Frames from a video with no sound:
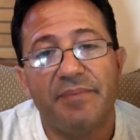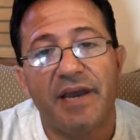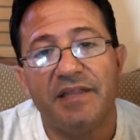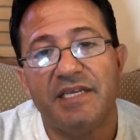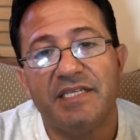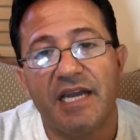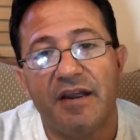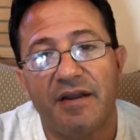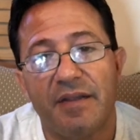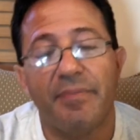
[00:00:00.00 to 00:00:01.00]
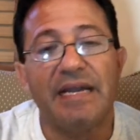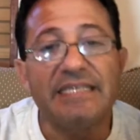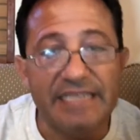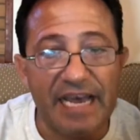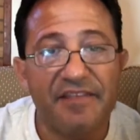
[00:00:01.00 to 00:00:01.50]
by the entirety by
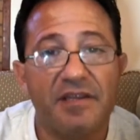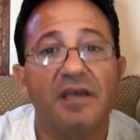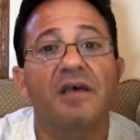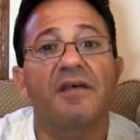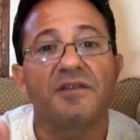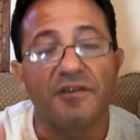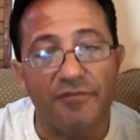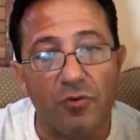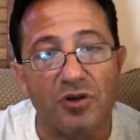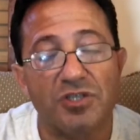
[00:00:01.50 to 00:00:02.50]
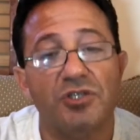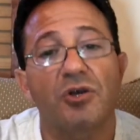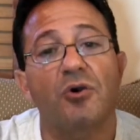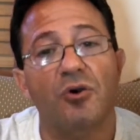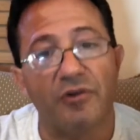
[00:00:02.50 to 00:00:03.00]
death, divorce,
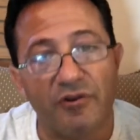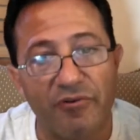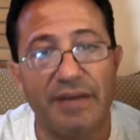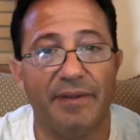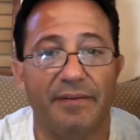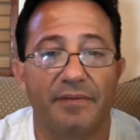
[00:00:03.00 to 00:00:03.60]
or agreement.